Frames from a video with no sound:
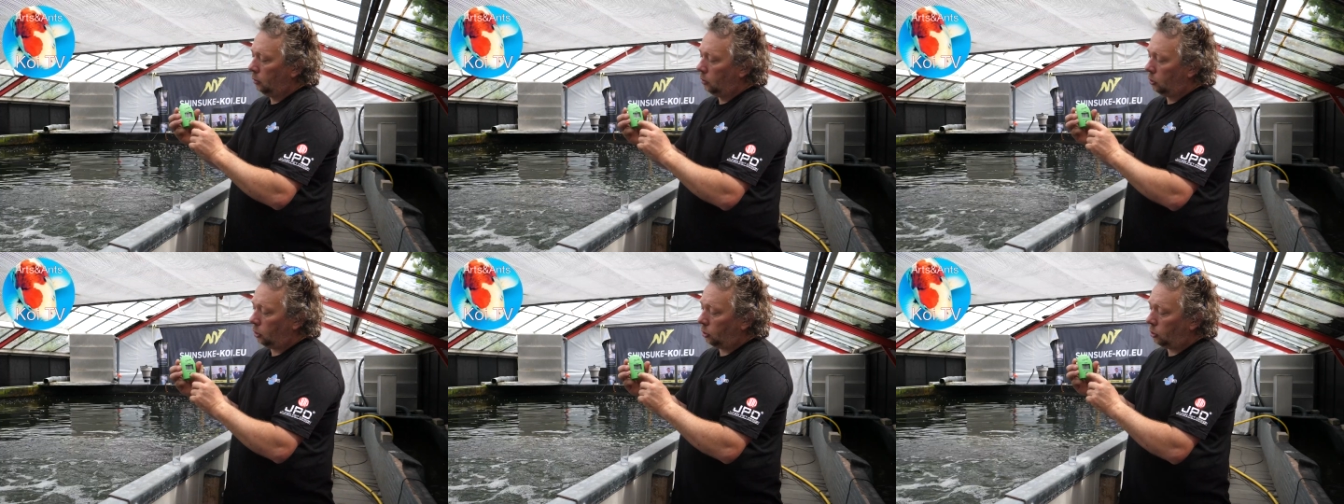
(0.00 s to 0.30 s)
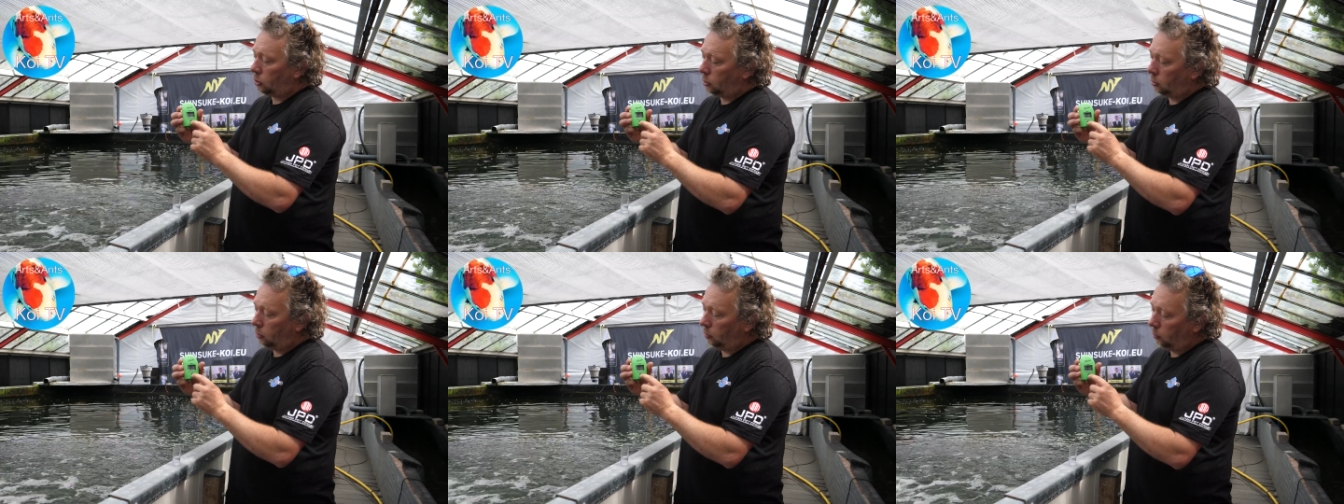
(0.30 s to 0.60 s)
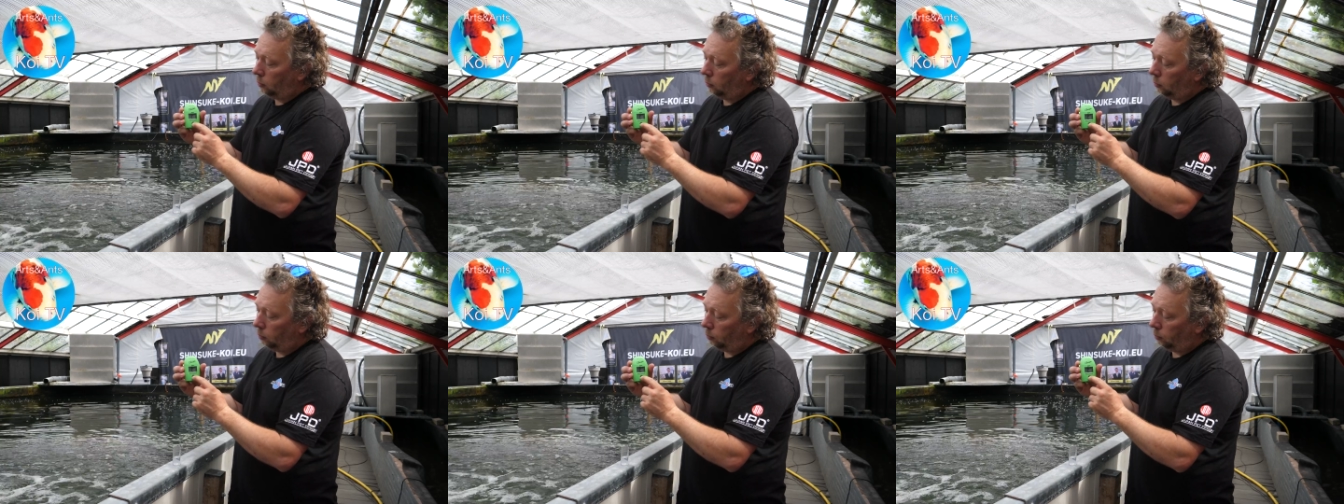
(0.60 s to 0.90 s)
Just
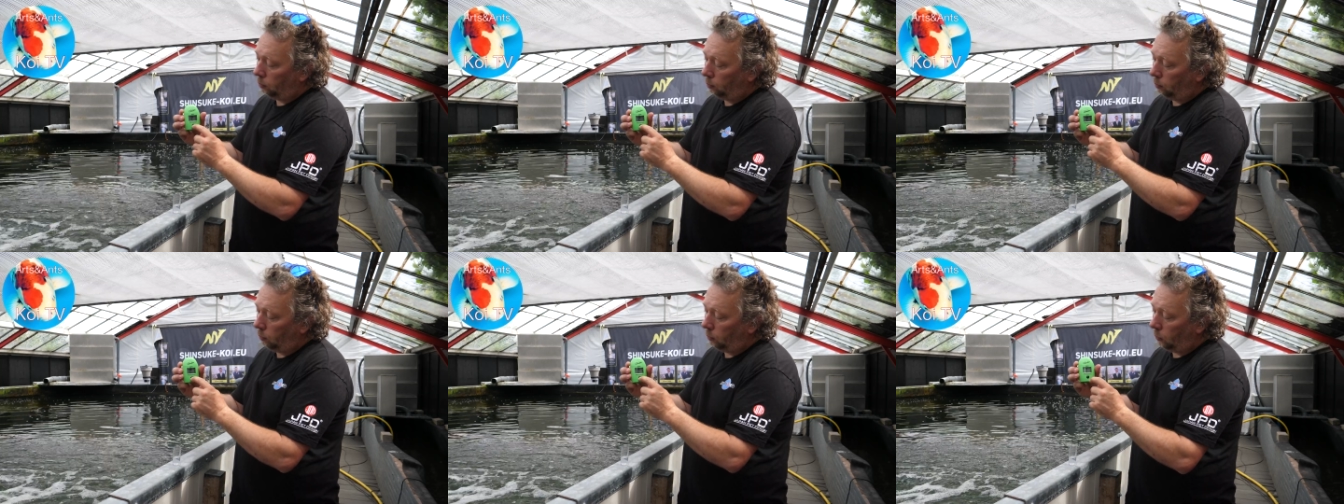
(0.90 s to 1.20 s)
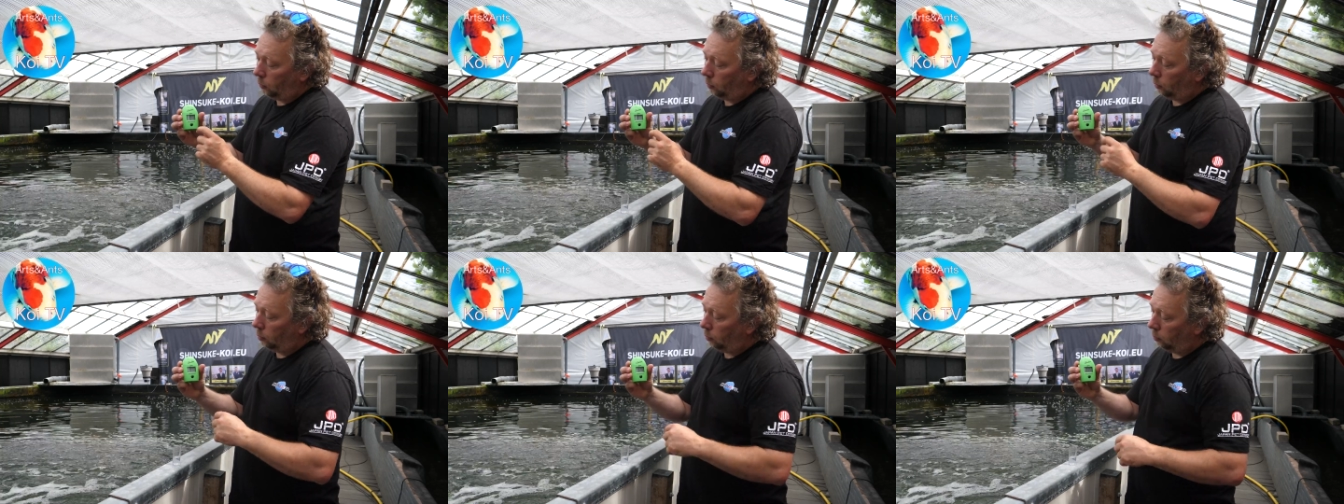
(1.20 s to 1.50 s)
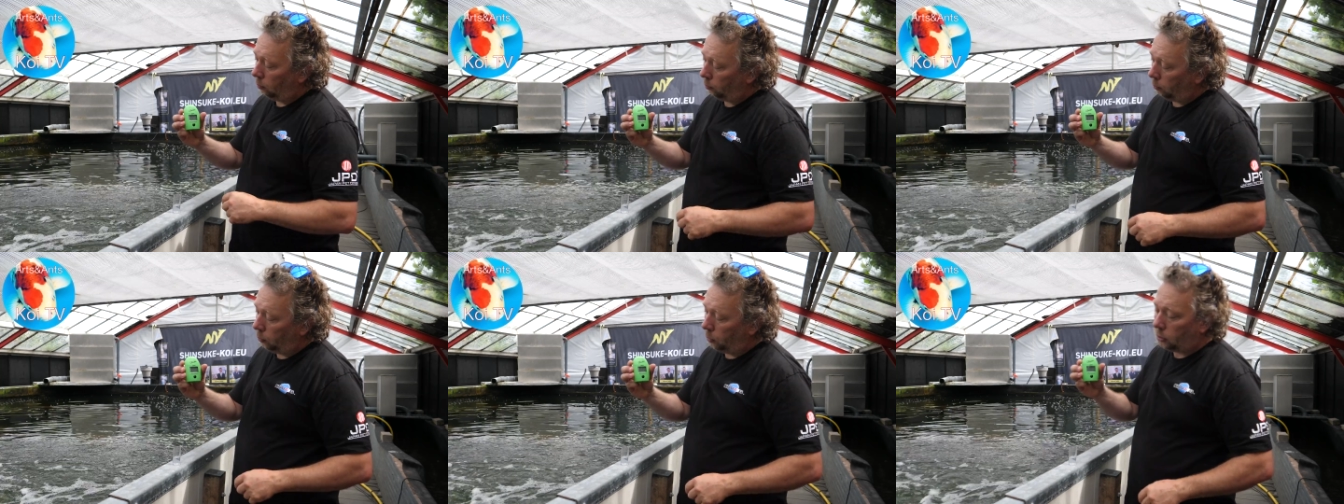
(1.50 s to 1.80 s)

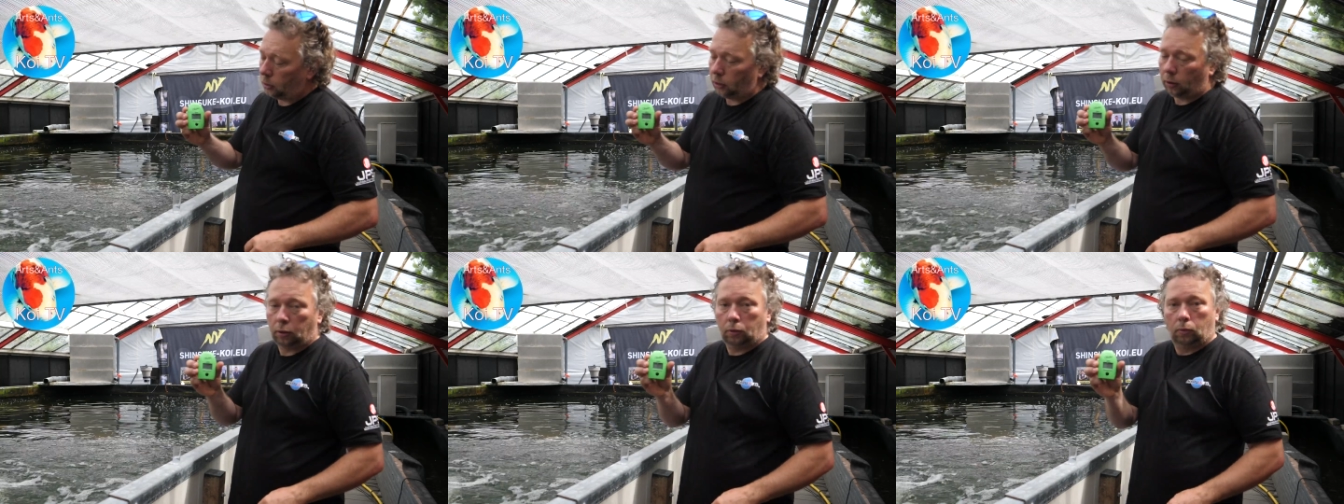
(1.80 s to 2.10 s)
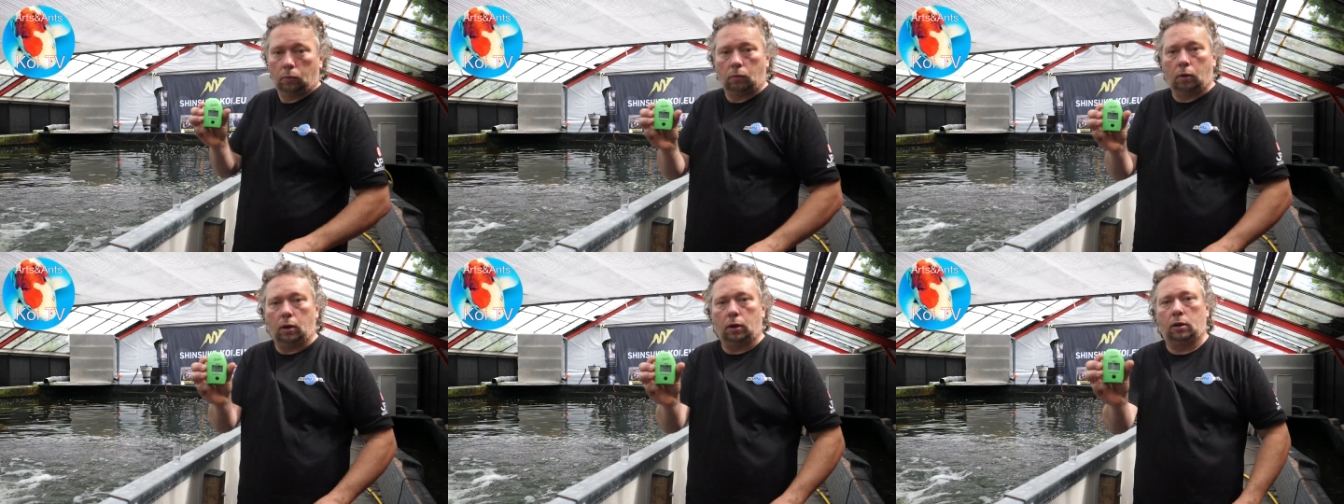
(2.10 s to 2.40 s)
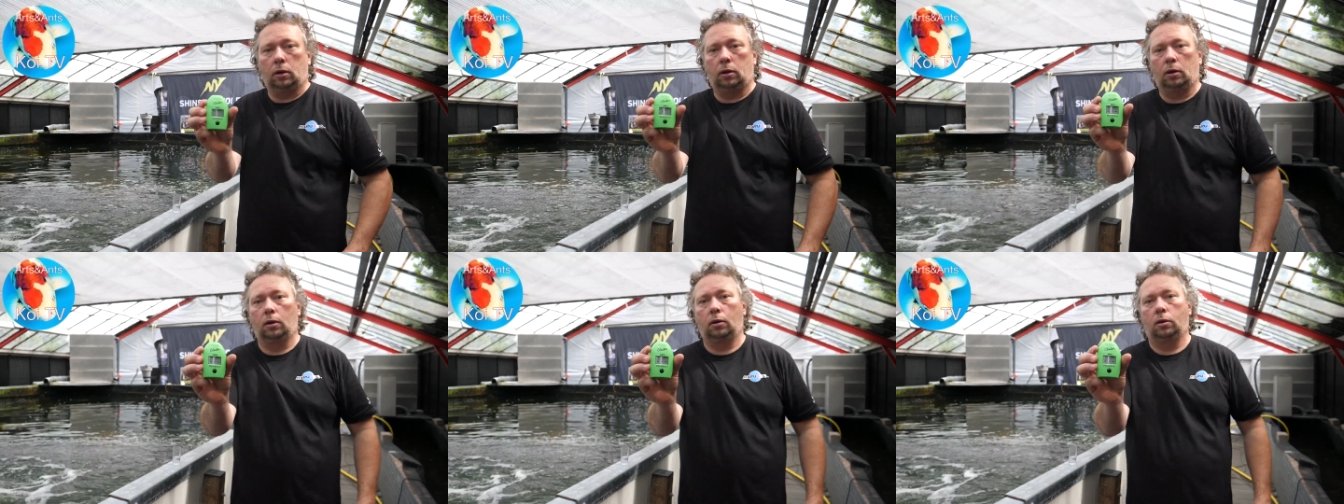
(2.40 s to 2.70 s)
push it
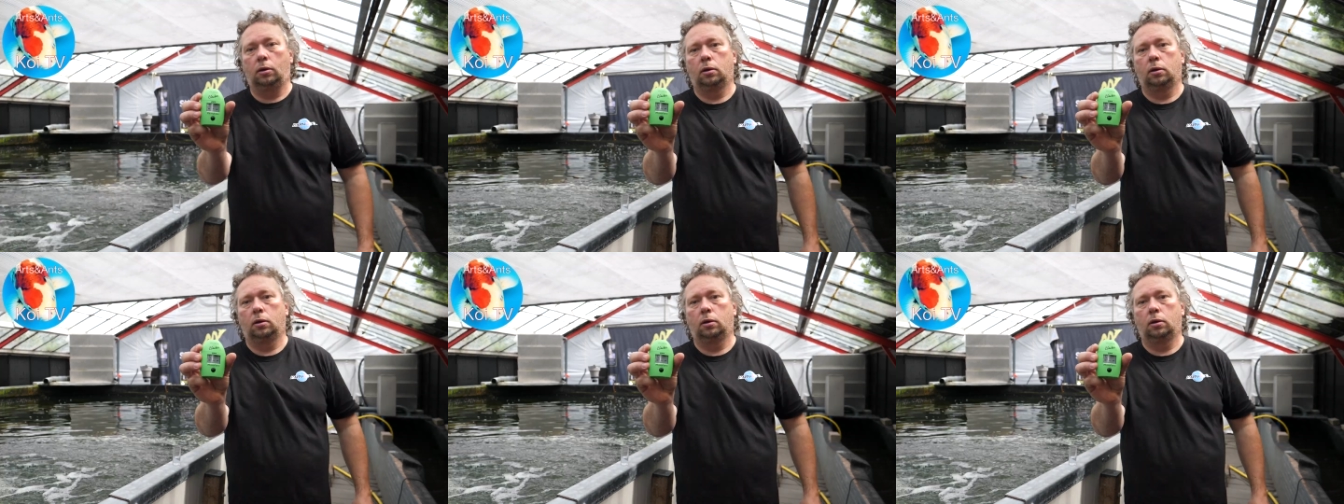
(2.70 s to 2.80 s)
one